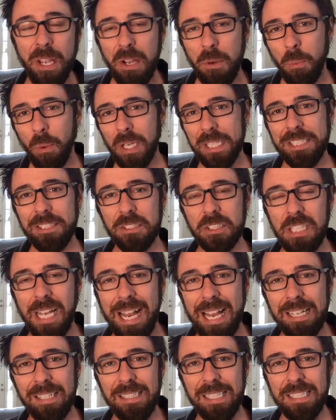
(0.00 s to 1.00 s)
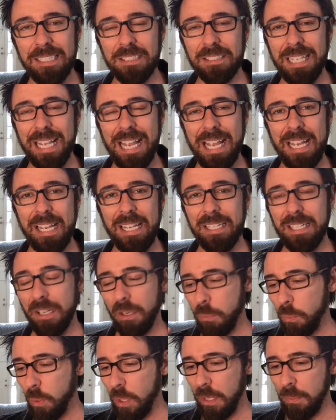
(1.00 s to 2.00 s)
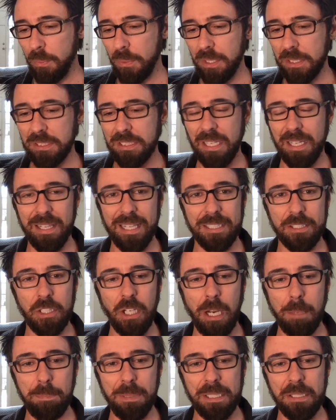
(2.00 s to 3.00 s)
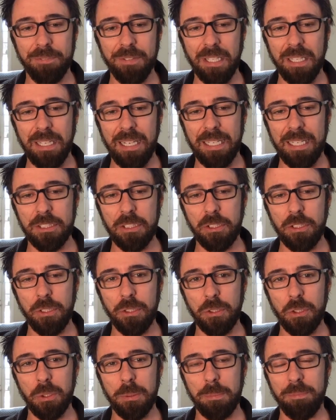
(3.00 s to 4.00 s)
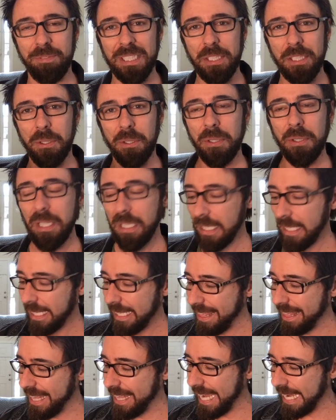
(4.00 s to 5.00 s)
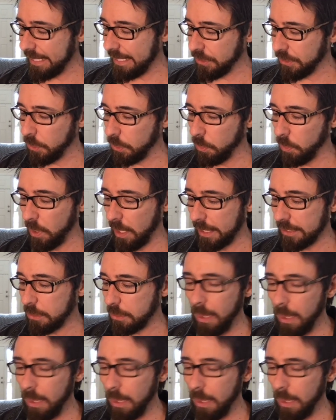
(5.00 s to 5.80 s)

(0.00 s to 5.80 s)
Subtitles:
what your title is, and what was the topic of the last YouTube video that you watched.